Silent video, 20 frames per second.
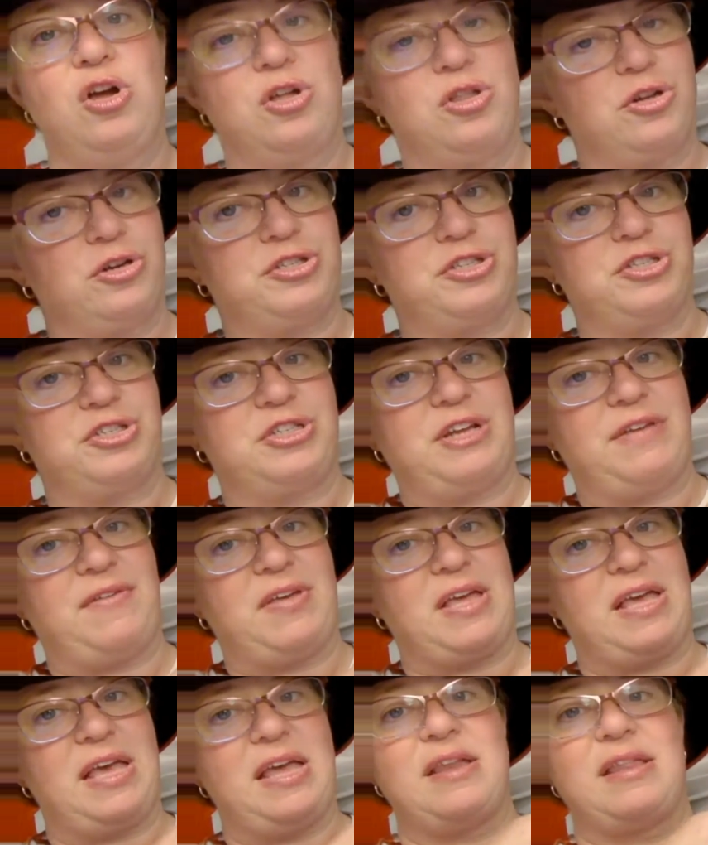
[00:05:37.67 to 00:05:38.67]
The
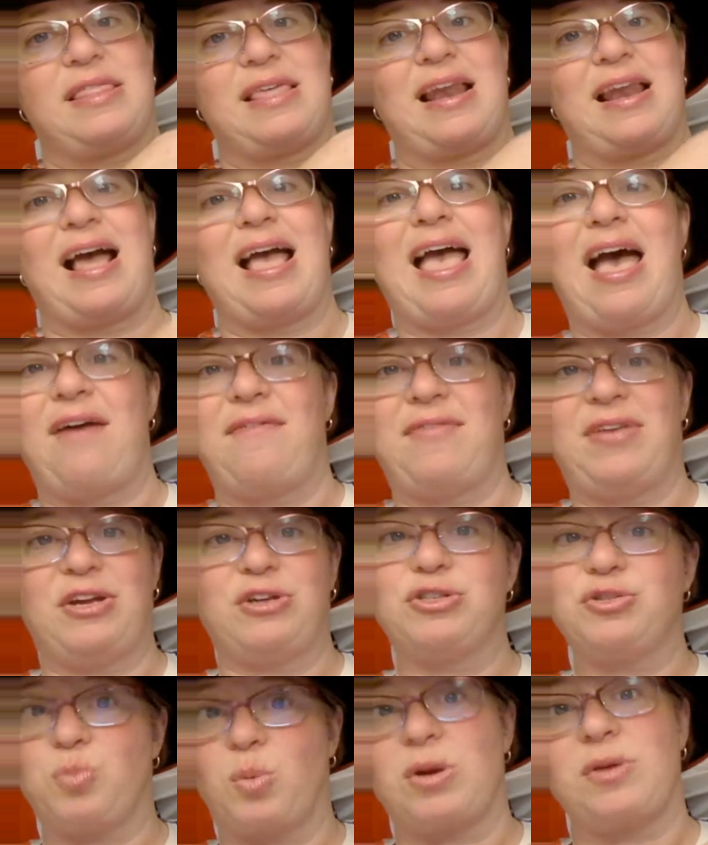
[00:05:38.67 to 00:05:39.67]
certificate that I have here
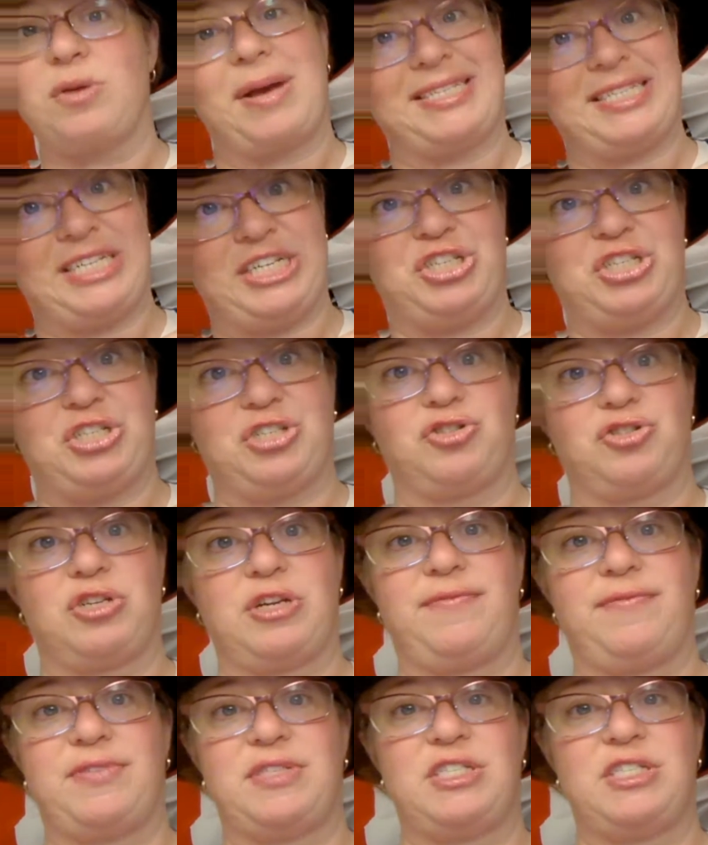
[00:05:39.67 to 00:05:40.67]
is one of my teaching
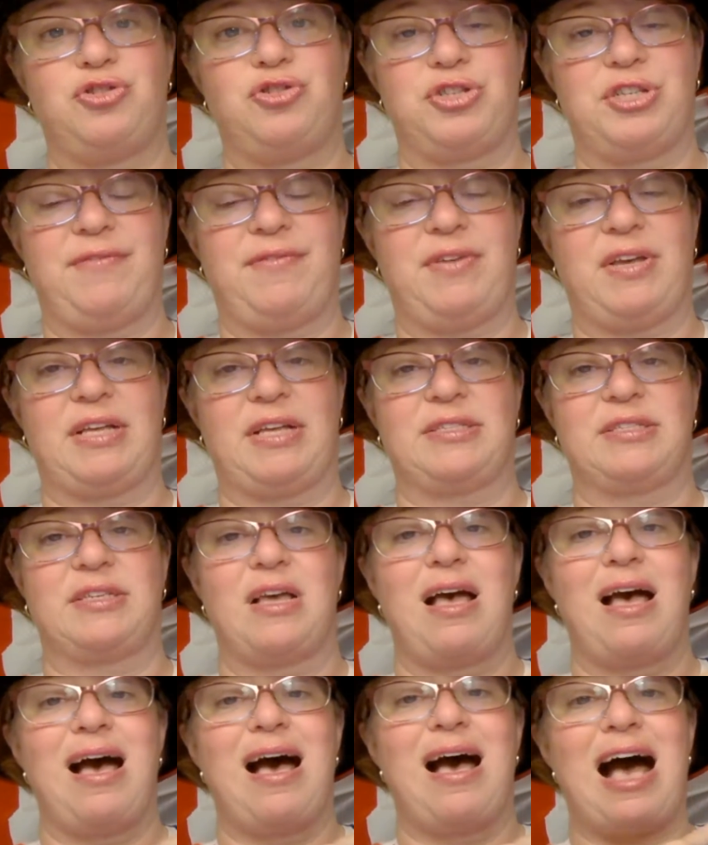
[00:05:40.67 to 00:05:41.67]
certificates.
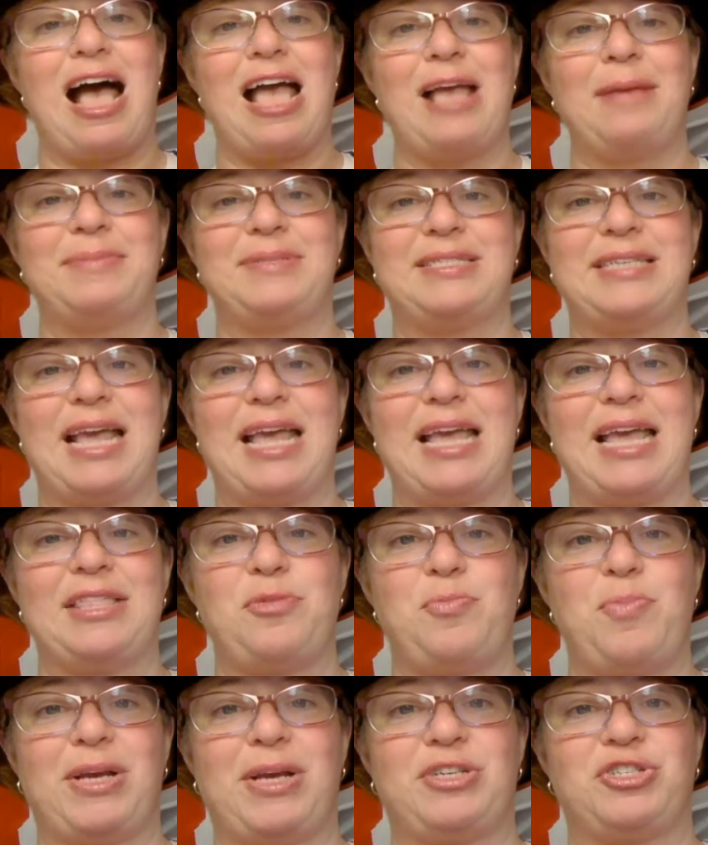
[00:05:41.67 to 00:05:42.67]
I'm staying in the
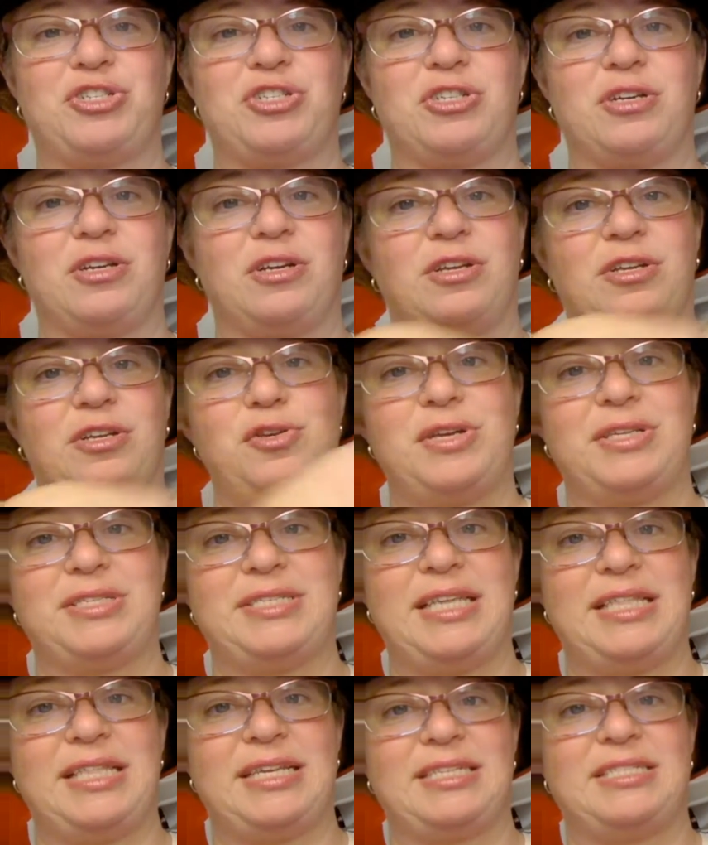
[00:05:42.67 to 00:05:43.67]
picture. You can
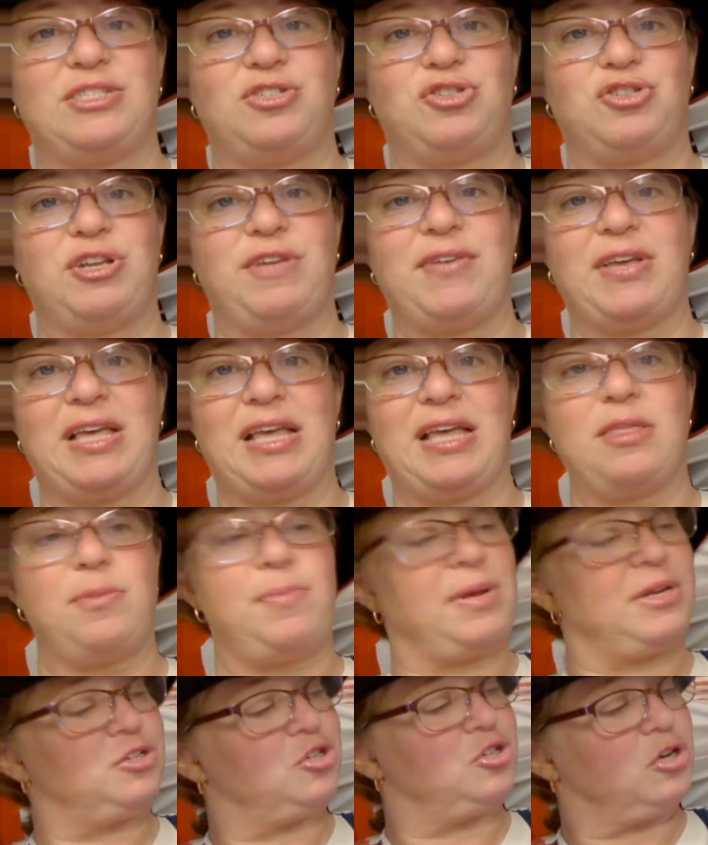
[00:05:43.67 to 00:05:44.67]
see this certificate in the
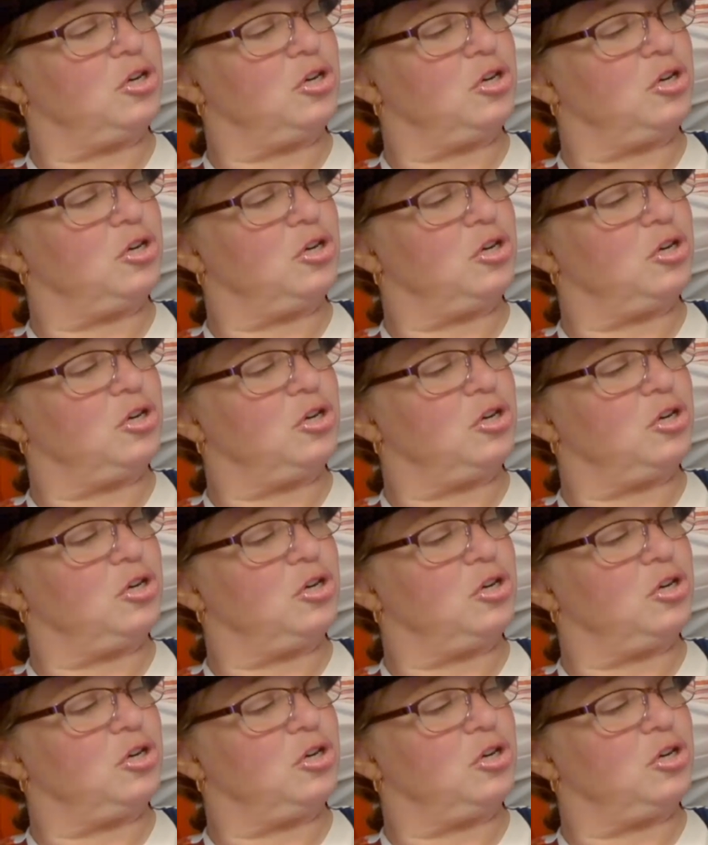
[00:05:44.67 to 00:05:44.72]
picture.